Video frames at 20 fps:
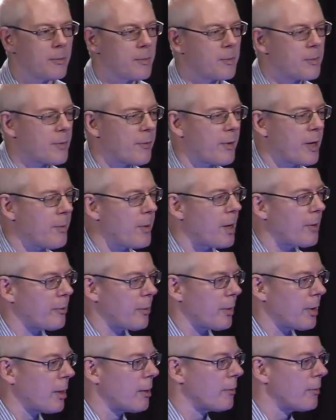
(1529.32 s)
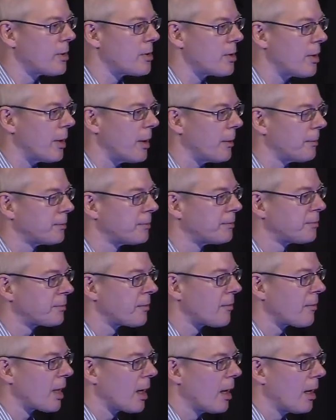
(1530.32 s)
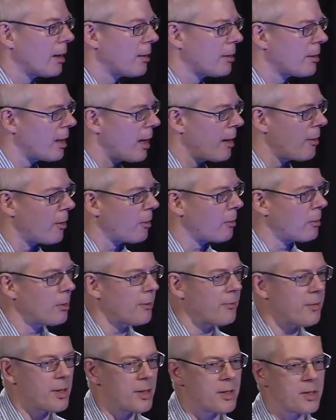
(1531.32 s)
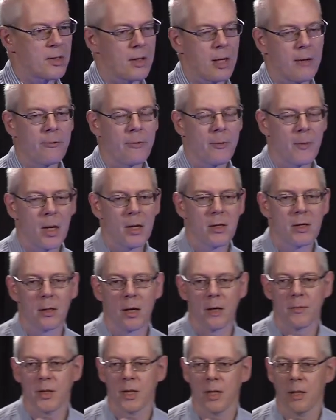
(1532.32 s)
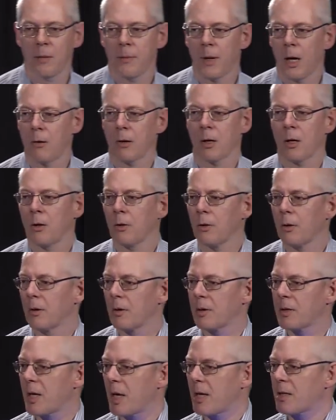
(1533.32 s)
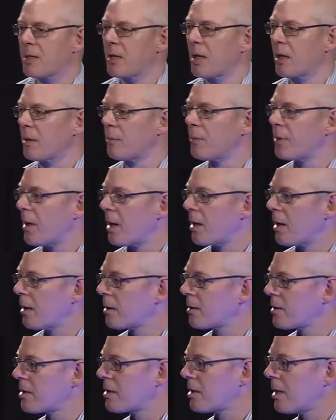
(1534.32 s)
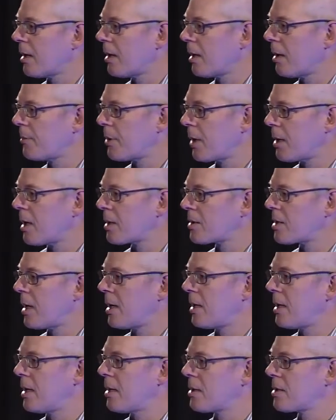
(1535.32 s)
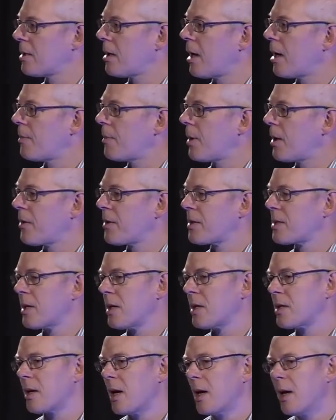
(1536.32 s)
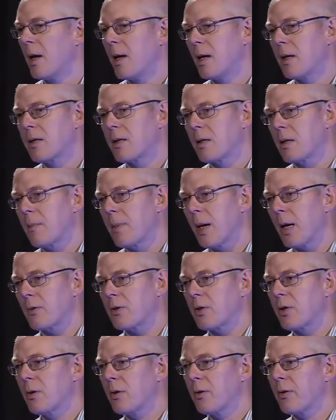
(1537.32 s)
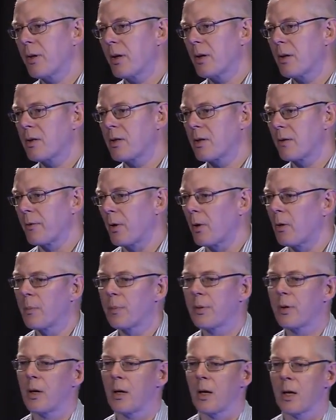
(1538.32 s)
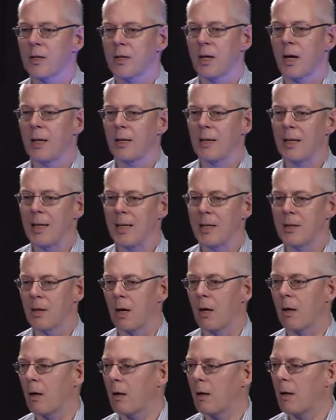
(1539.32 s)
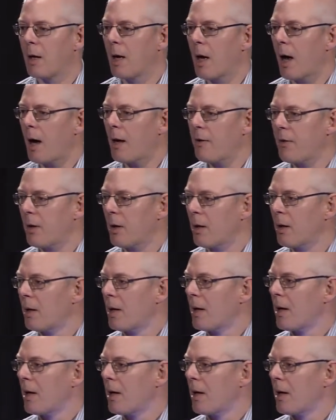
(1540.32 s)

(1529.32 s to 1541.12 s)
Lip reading: flip everyone over to it. And all of this information I've seen about cohort testing and product ideas and hypothesis is that about 2/3 of all product ideas are either